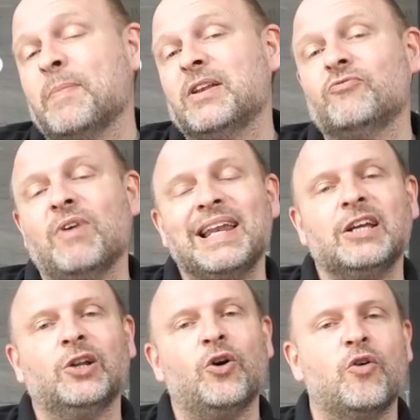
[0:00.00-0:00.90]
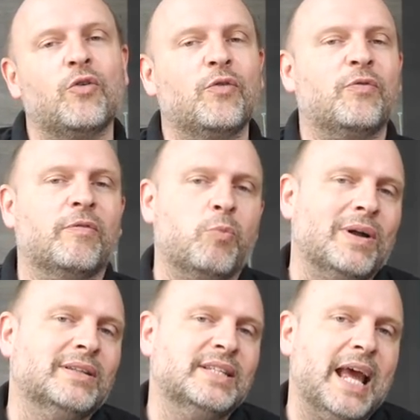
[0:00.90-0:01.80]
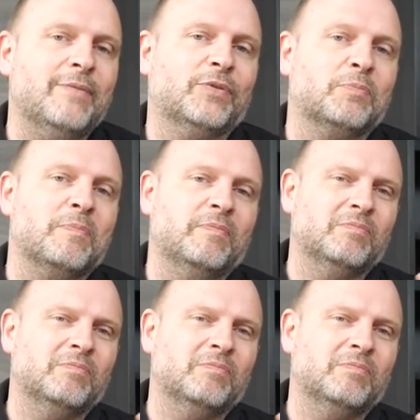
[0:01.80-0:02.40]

been running a lot of one-tenth